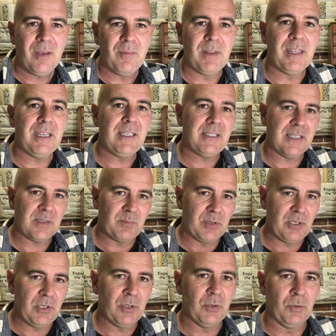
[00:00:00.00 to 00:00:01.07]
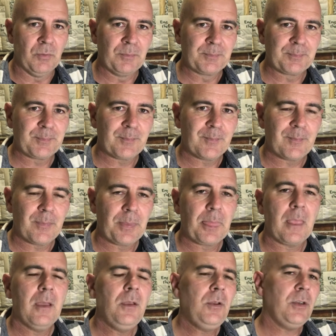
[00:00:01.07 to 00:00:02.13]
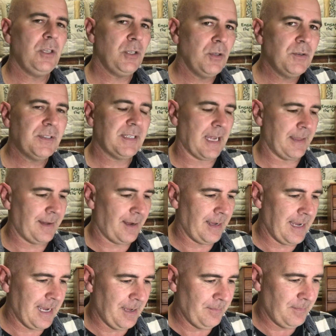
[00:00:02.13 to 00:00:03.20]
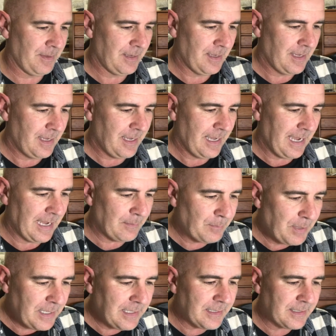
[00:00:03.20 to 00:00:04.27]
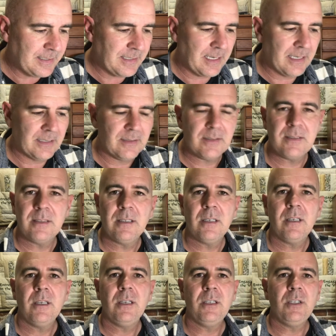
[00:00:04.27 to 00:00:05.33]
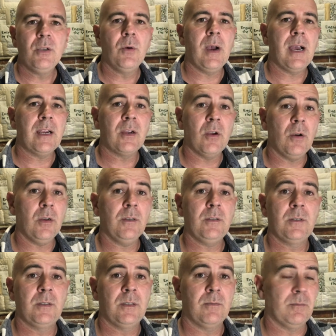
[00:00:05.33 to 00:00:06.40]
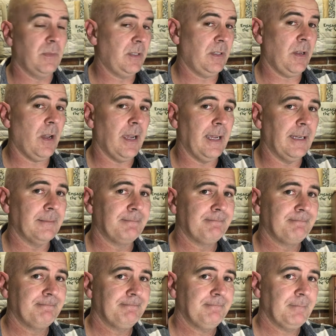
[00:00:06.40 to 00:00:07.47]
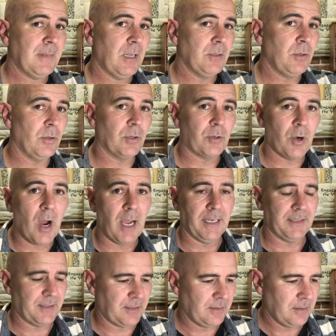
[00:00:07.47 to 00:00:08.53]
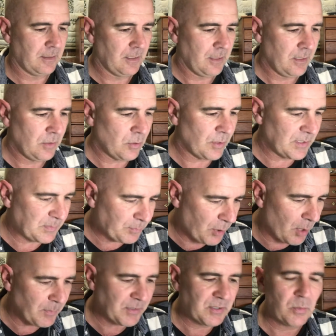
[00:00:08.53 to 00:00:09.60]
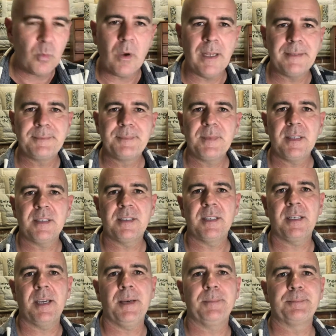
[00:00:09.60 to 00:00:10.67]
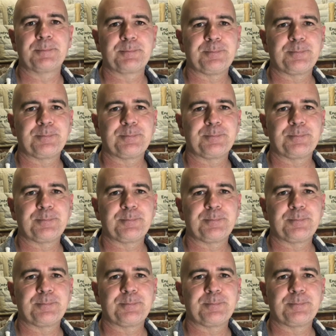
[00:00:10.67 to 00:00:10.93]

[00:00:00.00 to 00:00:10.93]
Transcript: But then he says, but you, who do you say that I am? And Peter says, you are God's Messiah. You're the Christ. You're this promised one that's to come.